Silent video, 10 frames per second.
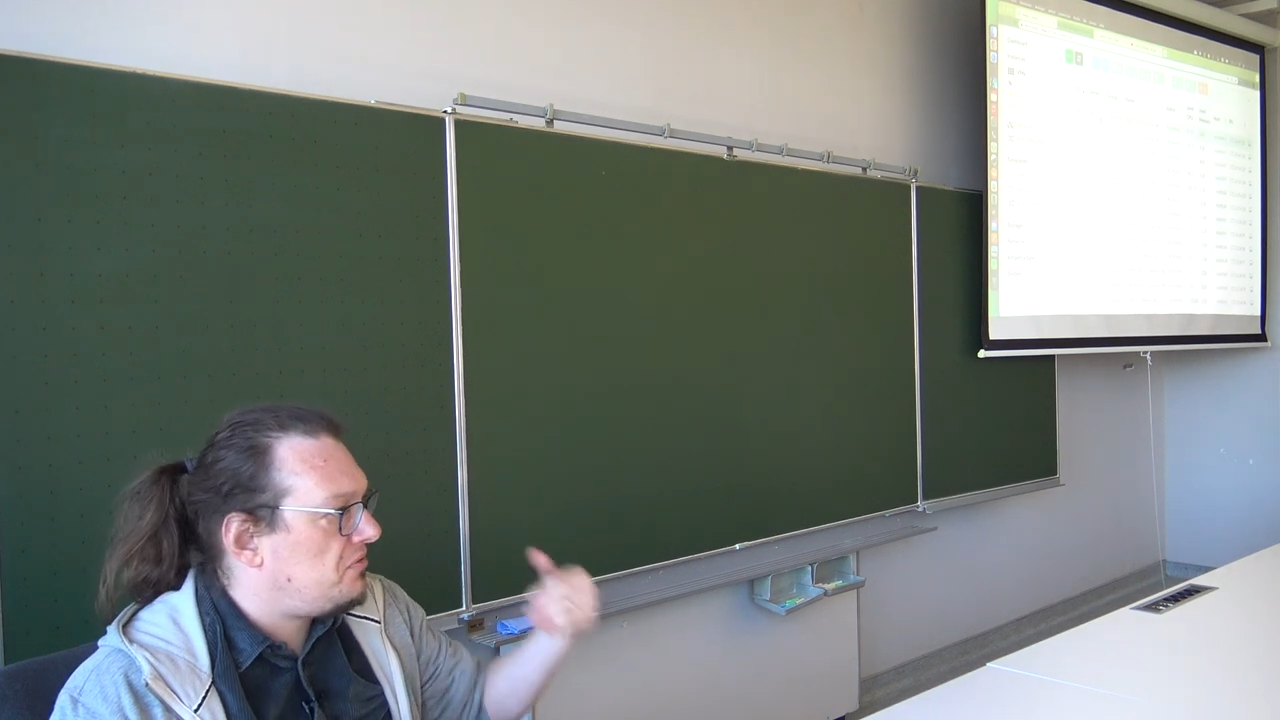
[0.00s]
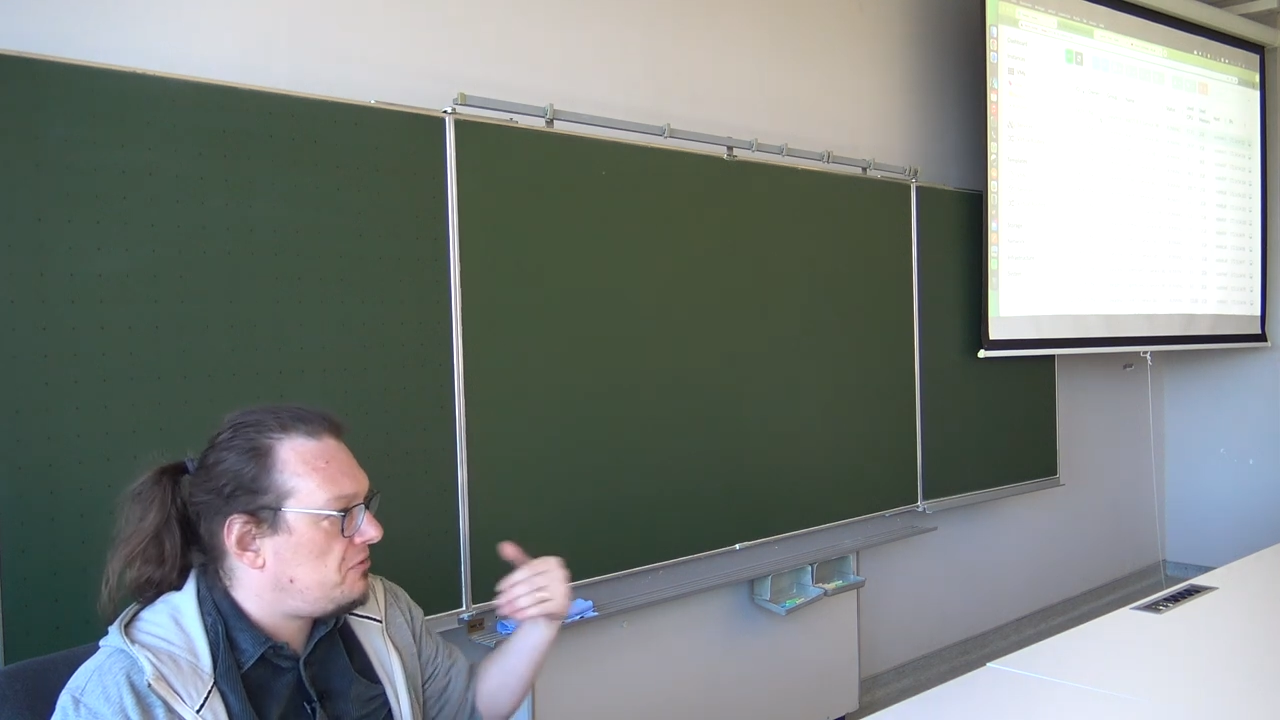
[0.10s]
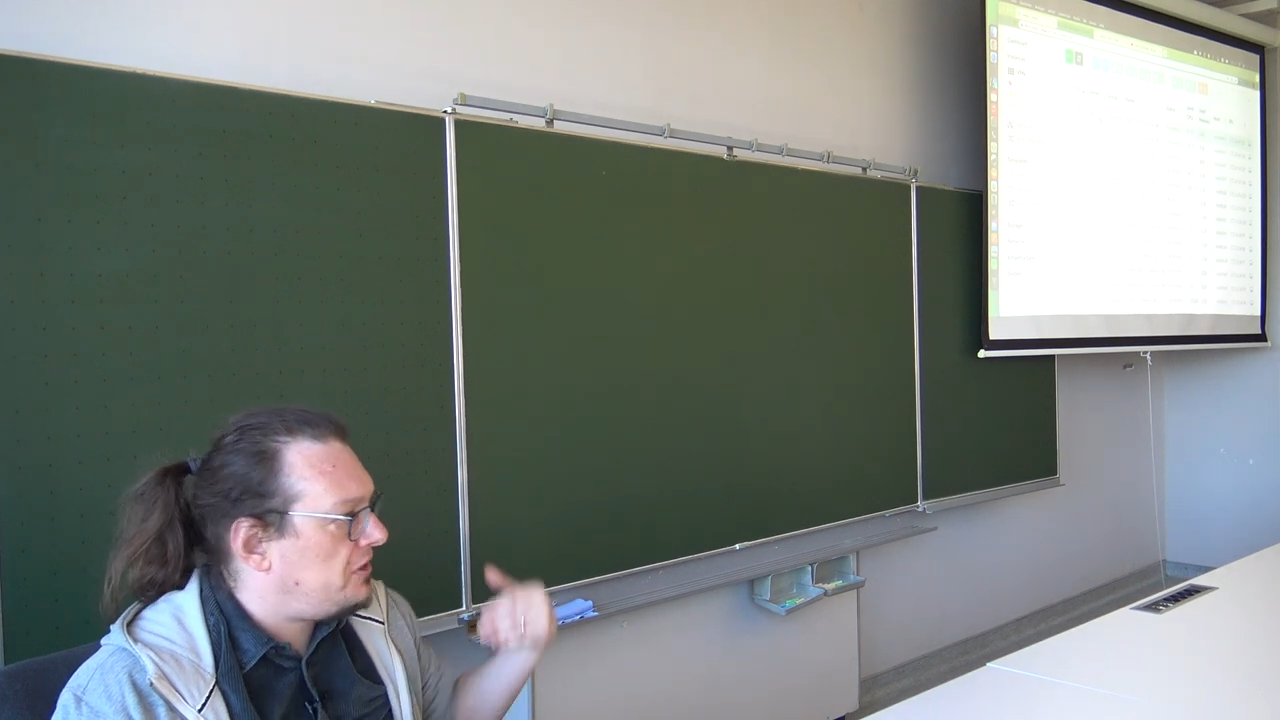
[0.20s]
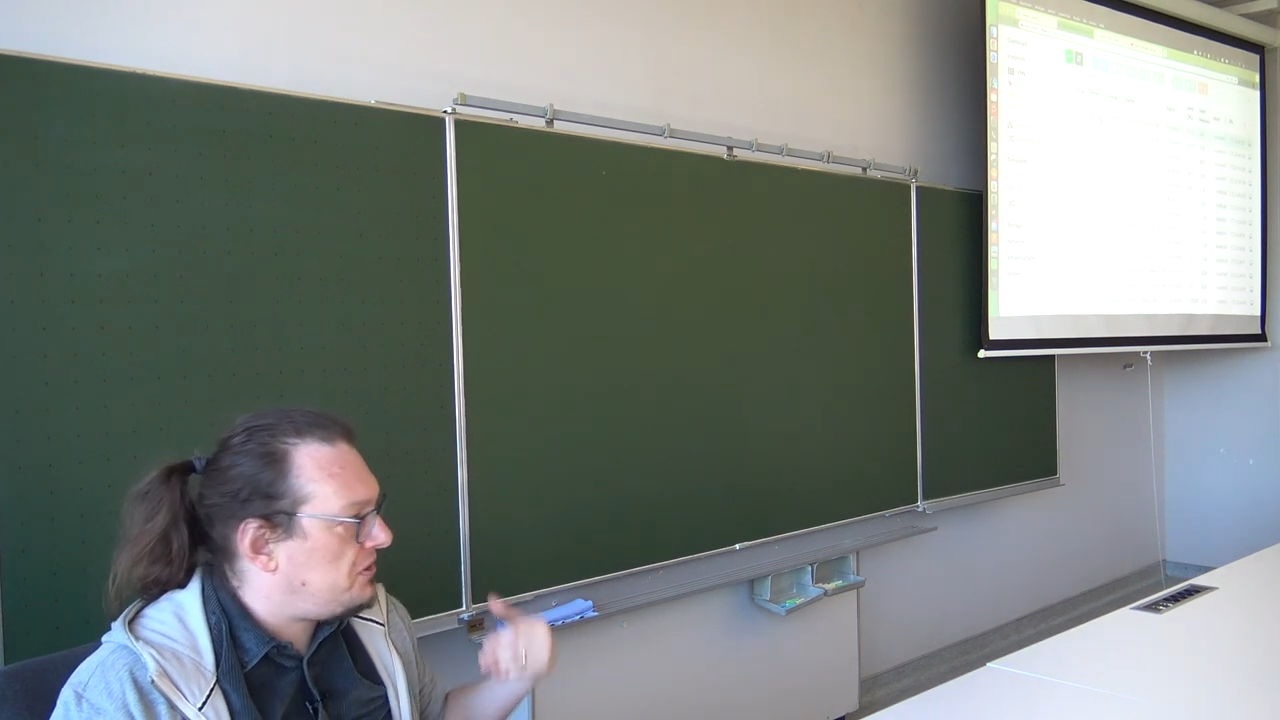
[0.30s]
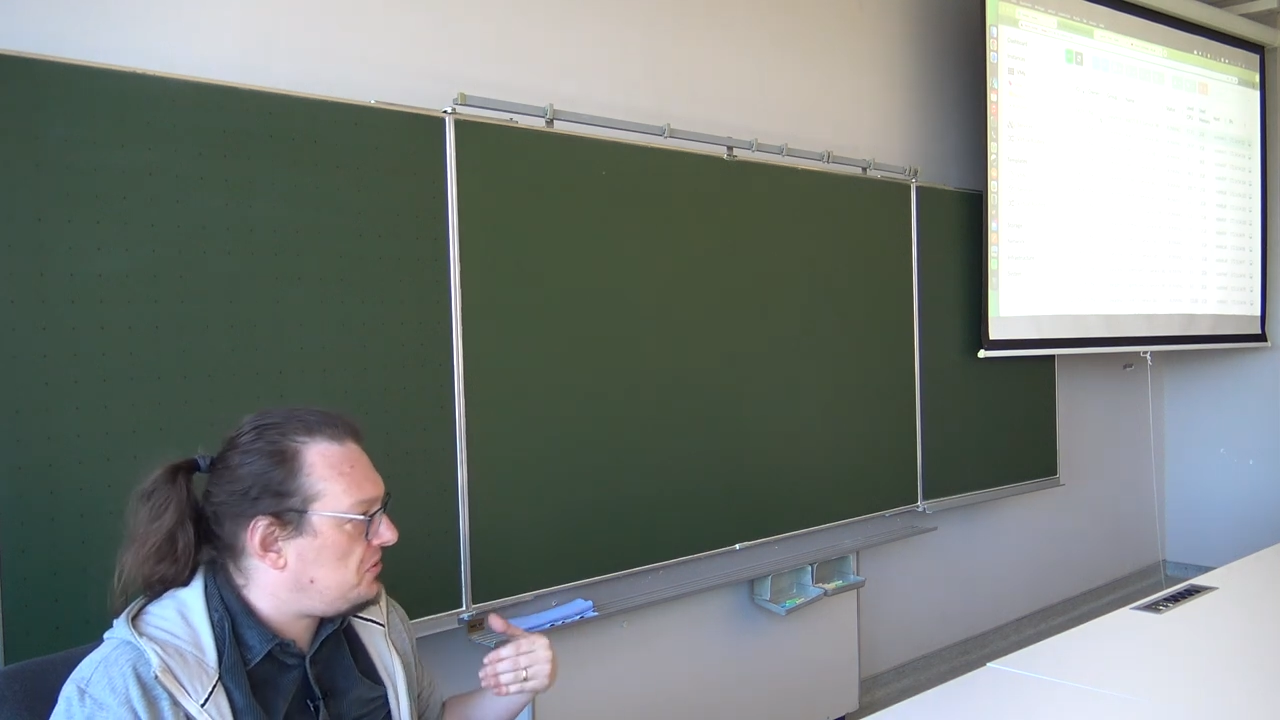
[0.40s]
the
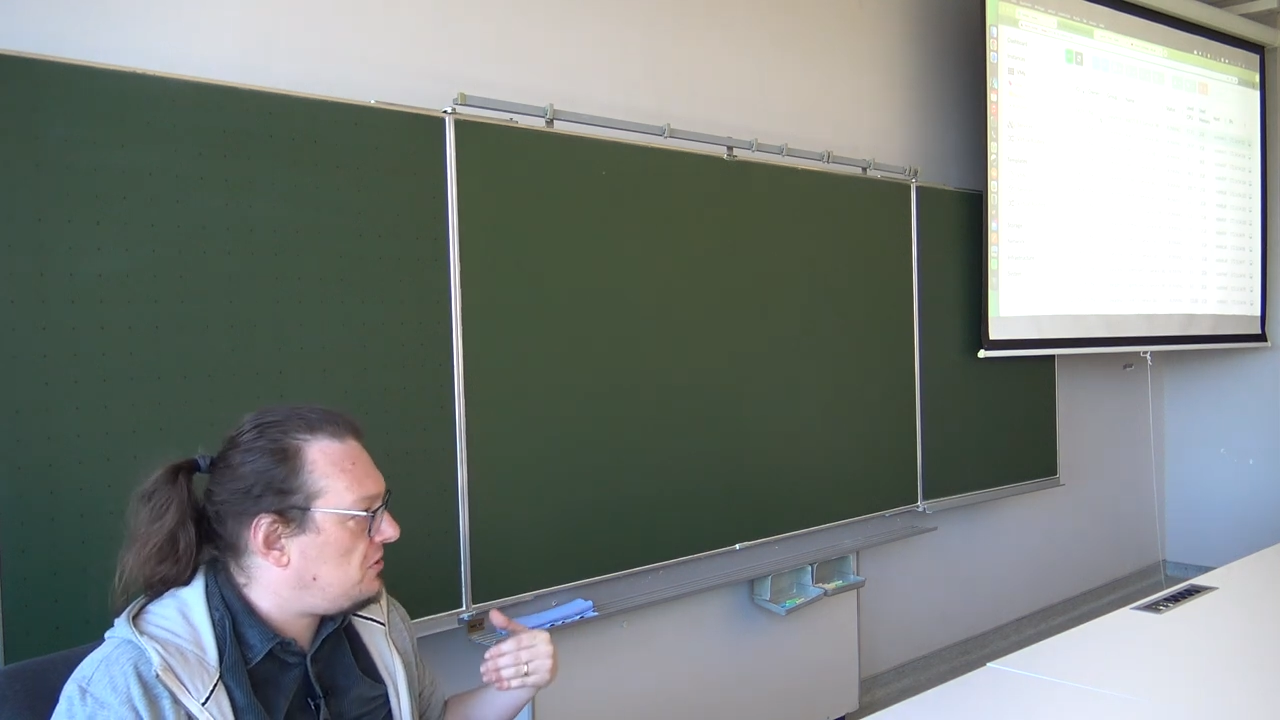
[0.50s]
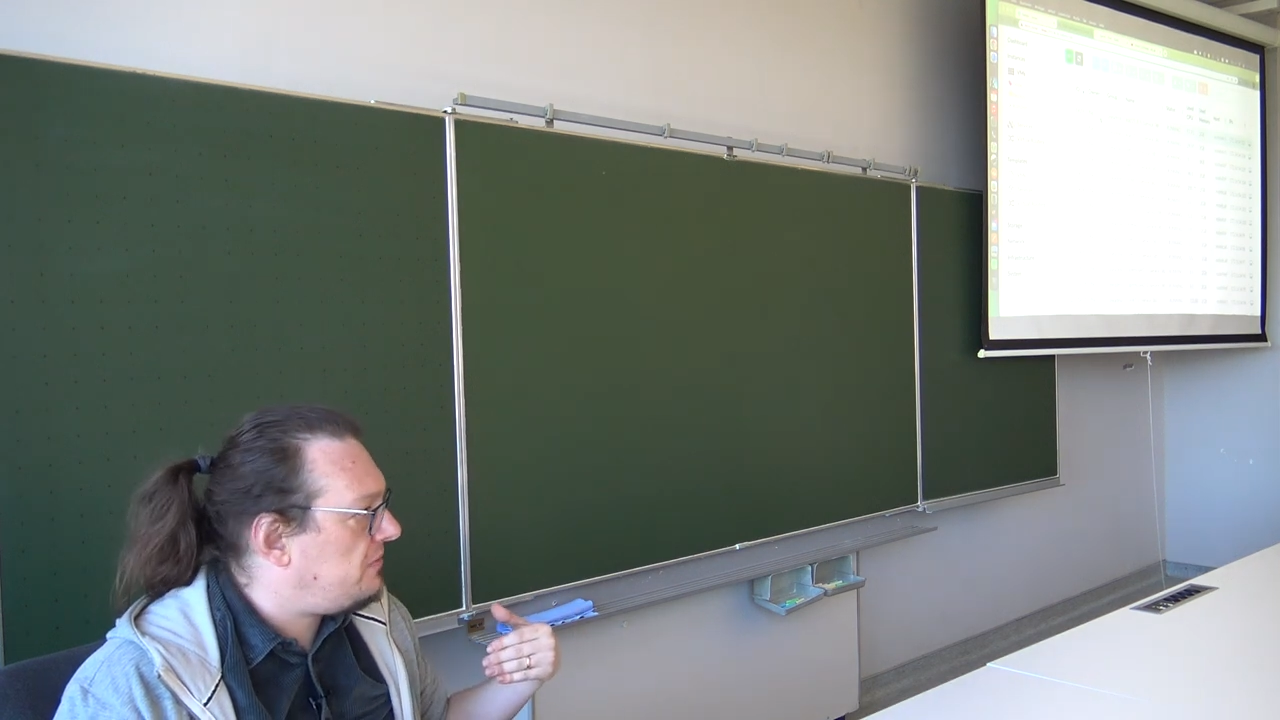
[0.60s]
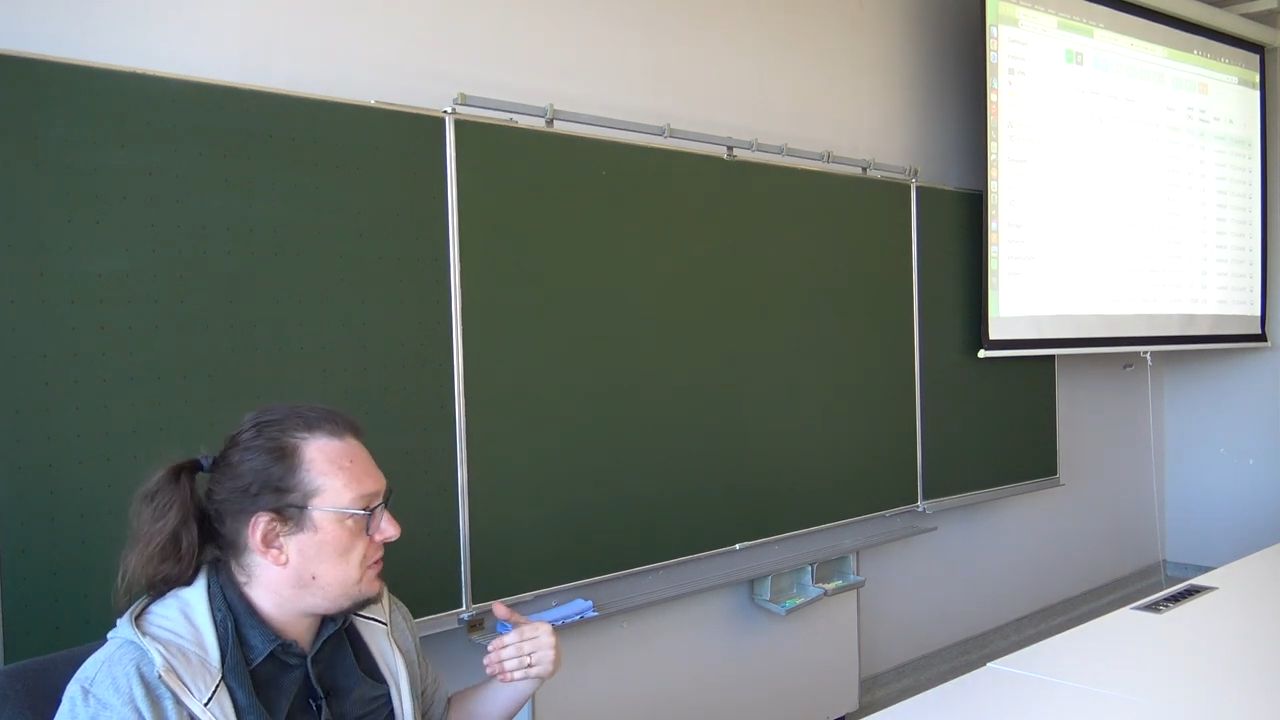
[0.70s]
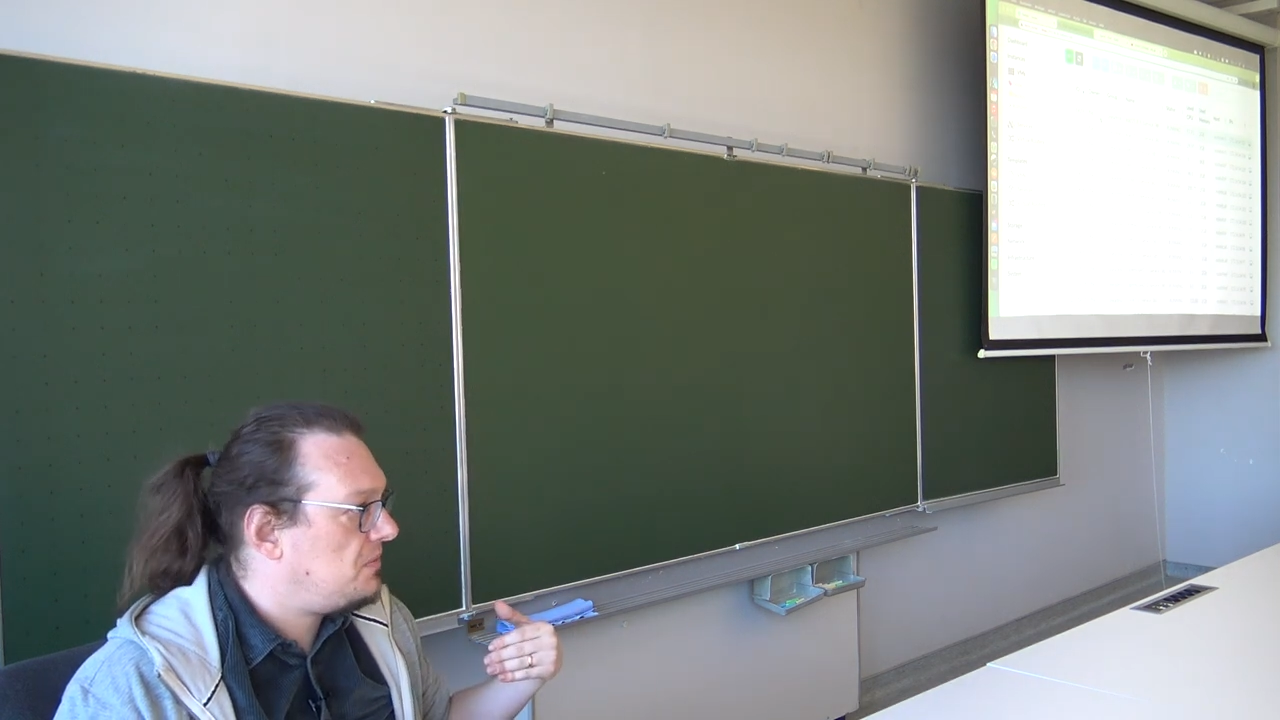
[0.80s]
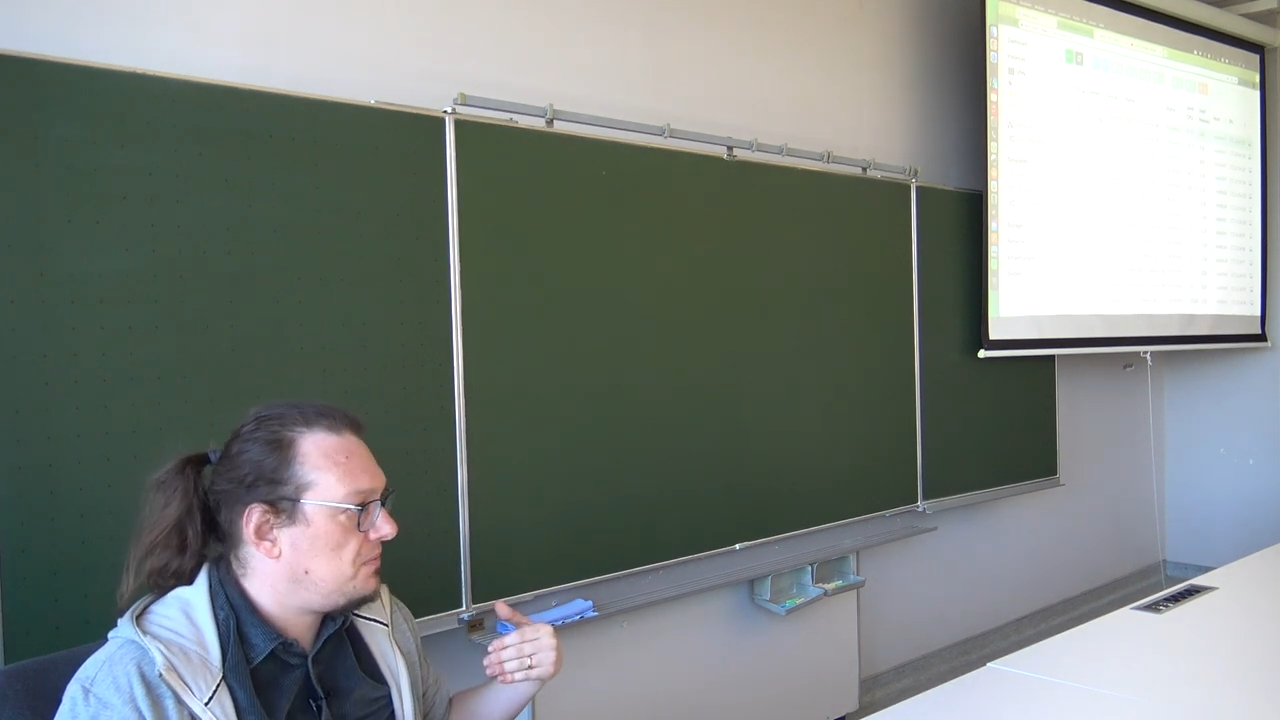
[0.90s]
rudder
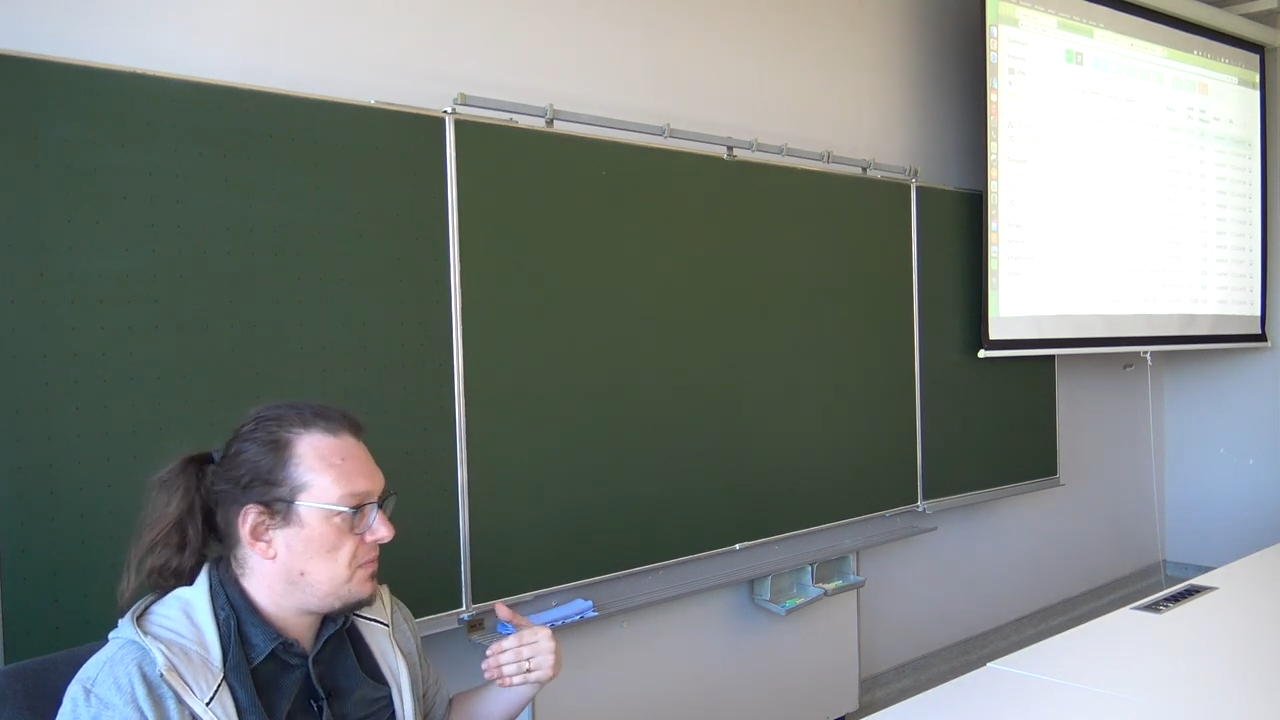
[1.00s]
server.